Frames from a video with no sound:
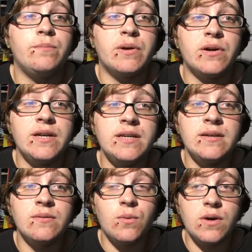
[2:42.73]

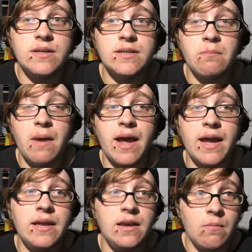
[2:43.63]
Bernie was
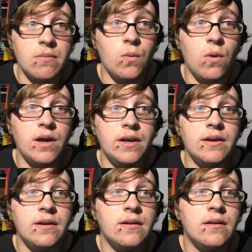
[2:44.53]
my number
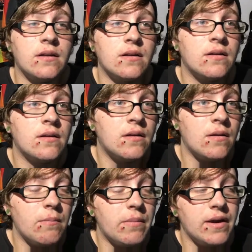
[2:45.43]
one,
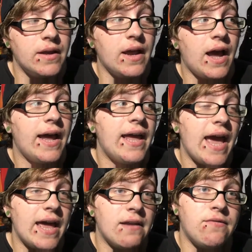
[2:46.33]
but I
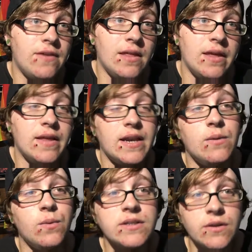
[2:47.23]
had a feeling that
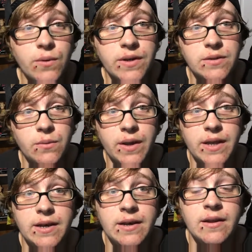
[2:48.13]
he wasn't going to
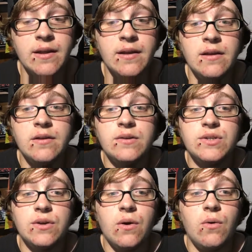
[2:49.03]
win,
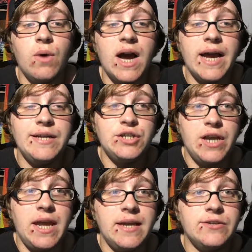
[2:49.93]
so I
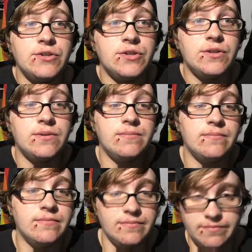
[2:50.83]
changed.
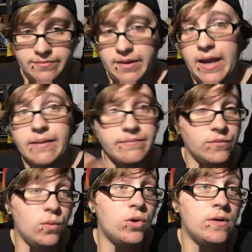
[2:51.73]

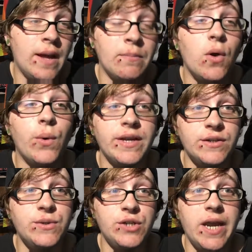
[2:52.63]
I'm
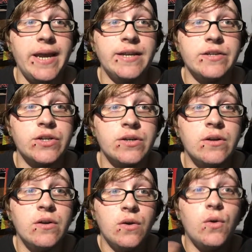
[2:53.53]
going to change
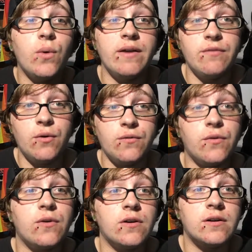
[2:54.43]
who I vote
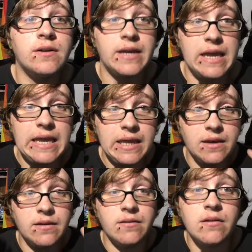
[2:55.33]
for
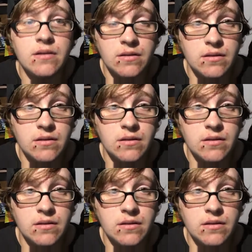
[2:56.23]
in